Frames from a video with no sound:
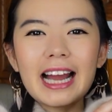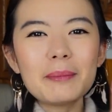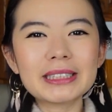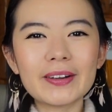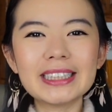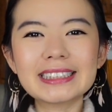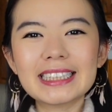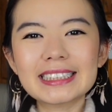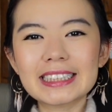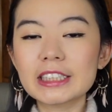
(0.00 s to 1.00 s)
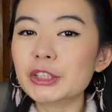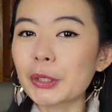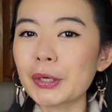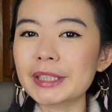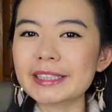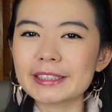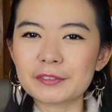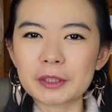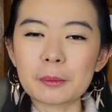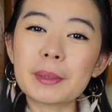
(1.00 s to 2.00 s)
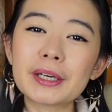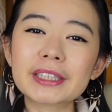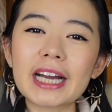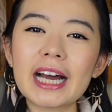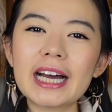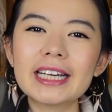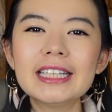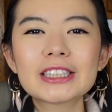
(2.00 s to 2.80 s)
I'm a Taiwanese citizen currently living in America.